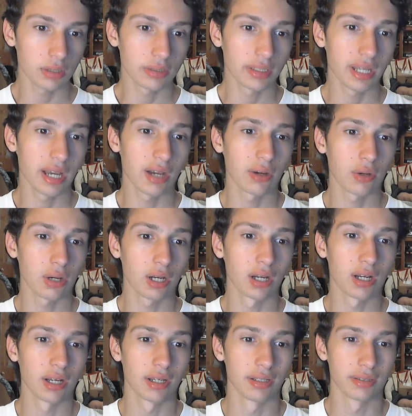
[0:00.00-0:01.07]

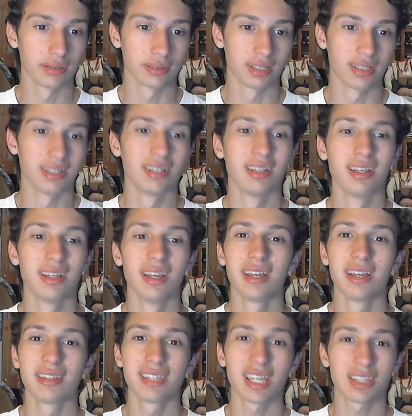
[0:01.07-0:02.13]
Now,
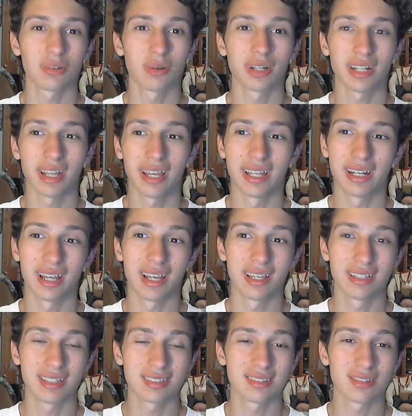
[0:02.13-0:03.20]
the other one, and
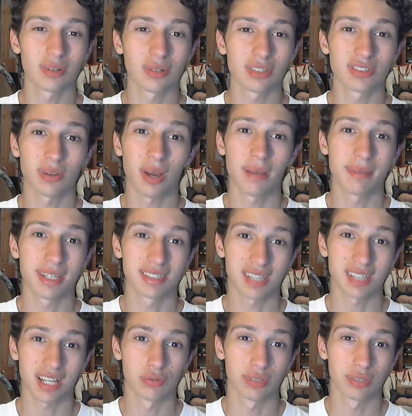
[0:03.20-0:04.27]
this is only so high because
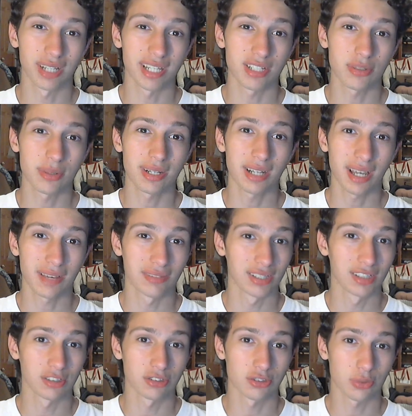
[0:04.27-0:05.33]
I can relate to it. I have a
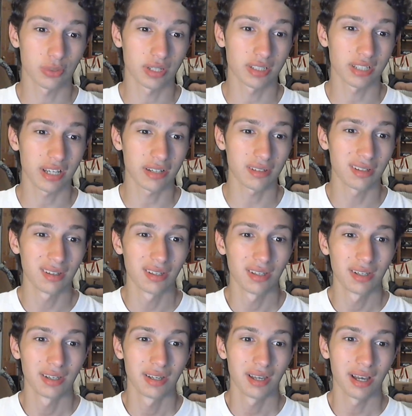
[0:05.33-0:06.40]
little story to tell.
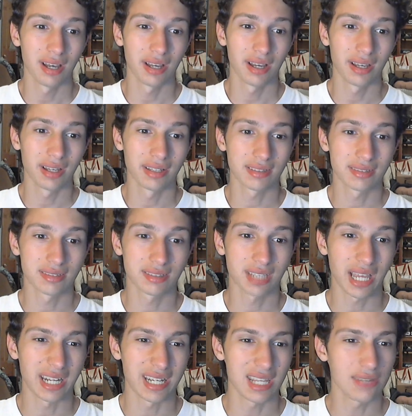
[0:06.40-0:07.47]
It's
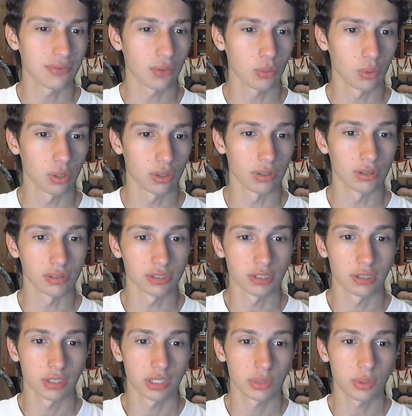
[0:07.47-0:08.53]
Caniva World,
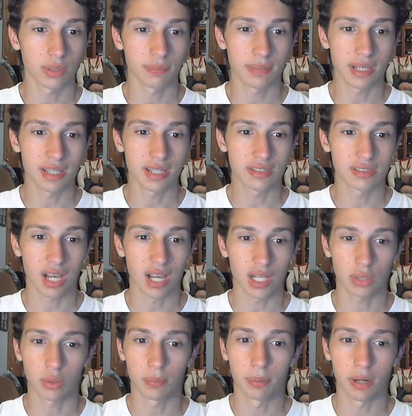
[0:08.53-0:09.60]
Twin Peaks,
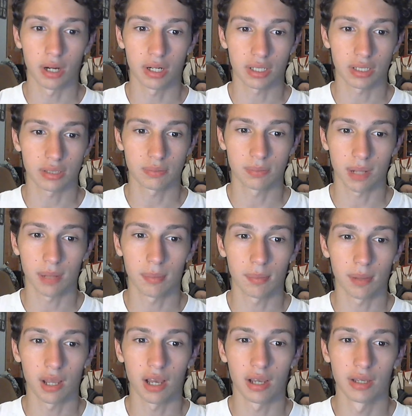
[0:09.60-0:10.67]
Aqua Park, blah blah
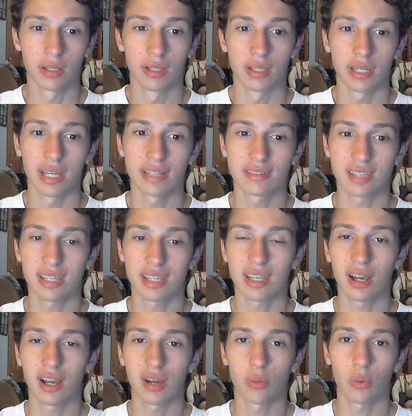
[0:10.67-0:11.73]
blah. It's
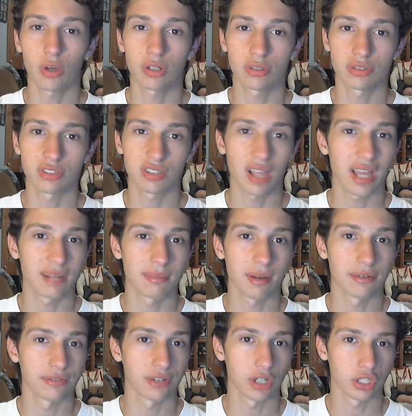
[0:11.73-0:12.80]
a water slide
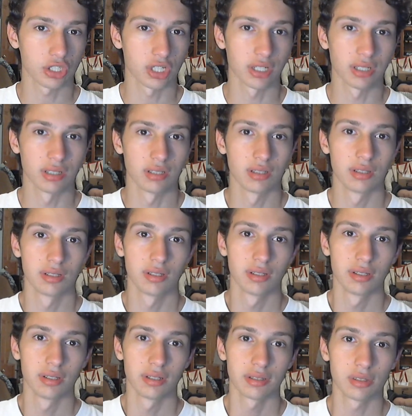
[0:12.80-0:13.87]
malfunction.
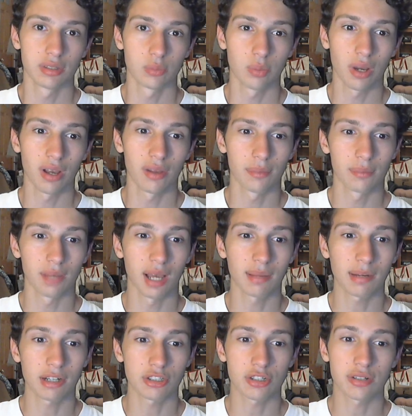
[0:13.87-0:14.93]
Well,
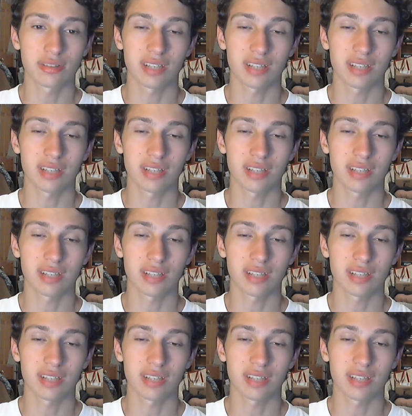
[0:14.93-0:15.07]
I'm not sure